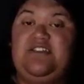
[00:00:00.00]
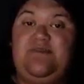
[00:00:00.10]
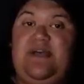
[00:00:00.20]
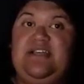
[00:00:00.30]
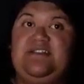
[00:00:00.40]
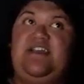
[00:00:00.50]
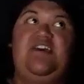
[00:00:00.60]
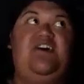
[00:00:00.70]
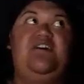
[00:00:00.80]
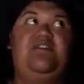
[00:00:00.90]

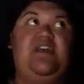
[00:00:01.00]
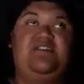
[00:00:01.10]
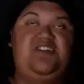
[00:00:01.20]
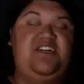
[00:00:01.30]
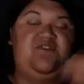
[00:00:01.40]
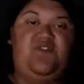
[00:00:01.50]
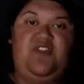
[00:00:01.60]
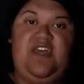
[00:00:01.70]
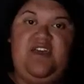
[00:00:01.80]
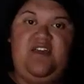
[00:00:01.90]
amazing, and I thank Jace
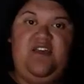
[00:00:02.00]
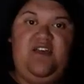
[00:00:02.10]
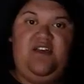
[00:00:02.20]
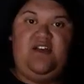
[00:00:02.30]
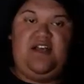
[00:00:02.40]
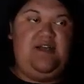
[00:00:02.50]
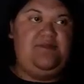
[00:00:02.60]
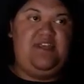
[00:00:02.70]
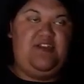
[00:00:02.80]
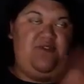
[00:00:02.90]
for that.
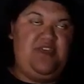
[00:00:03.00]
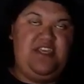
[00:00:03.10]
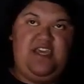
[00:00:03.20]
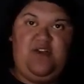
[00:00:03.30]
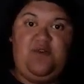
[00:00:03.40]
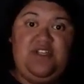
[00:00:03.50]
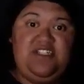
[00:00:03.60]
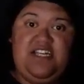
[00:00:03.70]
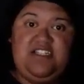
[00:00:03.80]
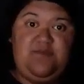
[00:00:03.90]
Ngā mihi nui ki a
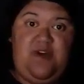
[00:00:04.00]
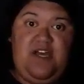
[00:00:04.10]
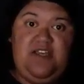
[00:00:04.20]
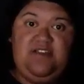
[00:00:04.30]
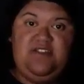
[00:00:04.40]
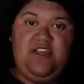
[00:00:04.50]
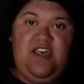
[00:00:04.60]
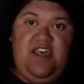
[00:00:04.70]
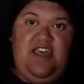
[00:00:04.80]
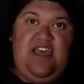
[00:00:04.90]
koe, Jace
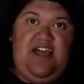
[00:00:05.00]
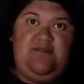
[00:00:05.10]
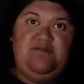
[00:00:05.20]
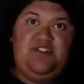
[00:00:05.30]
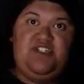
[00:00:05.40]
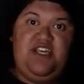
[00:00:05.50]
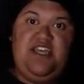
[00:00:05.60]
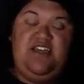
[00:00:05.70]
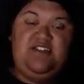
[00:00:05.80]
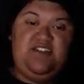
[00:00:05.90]
Myers.
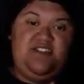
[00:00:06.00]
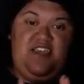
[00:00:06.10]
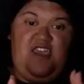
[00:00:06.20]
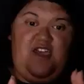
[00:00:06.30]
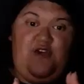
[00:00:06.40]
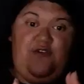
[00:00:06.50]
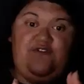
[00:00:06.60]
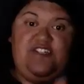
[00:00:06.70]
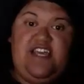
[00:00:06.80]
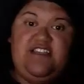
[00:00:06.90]
She is the
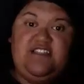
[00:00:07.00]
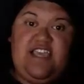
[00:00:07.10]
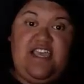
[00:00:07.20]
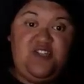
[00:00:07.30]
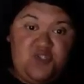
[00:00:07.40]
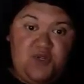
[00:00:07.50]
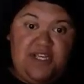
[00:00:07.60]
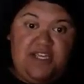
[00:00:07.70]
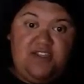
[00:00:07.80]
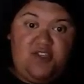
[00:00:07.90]
CEO of
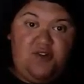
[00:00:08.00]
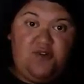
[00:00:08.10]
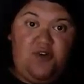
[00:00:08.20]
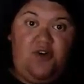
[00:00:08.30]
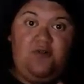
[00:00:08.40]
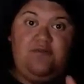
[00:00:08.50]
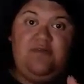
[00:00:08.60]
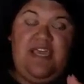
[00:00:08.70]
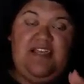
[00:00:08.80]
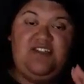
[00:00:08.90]

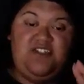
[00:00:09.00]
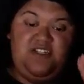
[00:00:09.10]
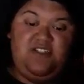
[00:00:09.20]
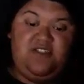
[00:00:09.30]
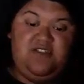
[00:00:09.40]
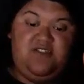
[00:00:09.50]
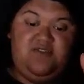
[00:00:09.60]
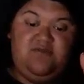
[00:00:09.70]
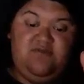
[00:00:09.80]
JaceActually.com, and she's